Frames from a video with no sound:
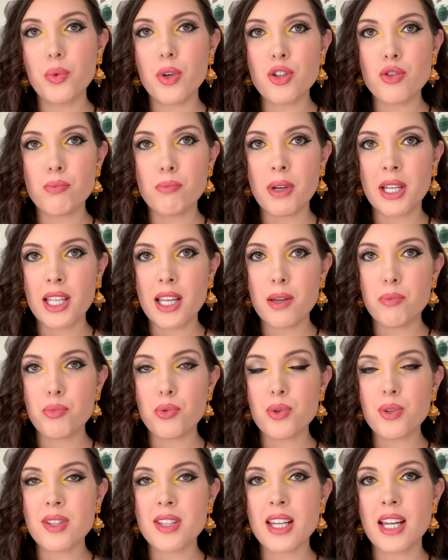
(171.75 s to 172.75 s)
which money
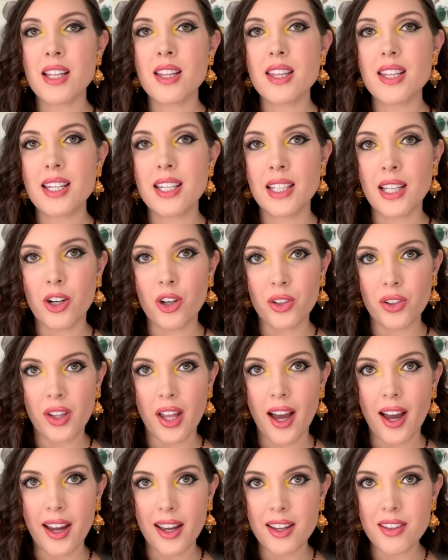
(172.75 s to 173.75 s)
presents in our
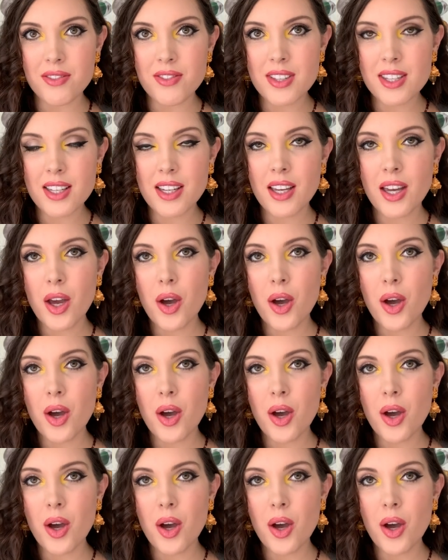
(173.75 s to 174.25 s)
lives.